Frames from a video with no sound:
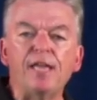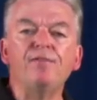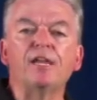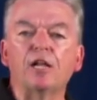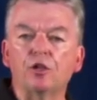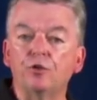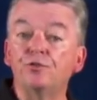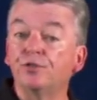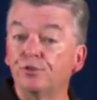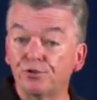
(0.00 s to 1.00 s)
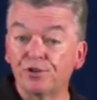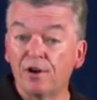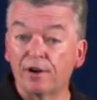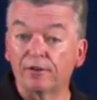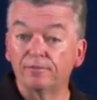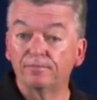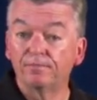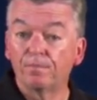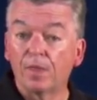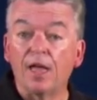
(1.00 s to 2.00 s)
even includes a new starter.
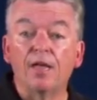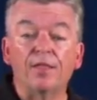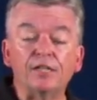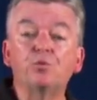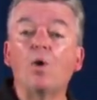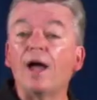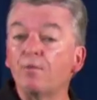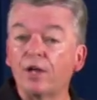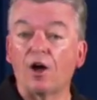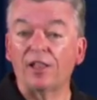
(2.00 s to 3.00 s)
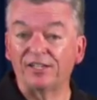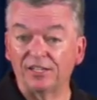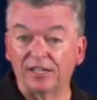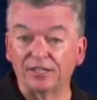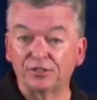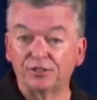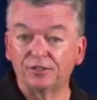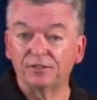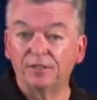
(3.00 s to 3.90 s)
That's why we call it Deluxe.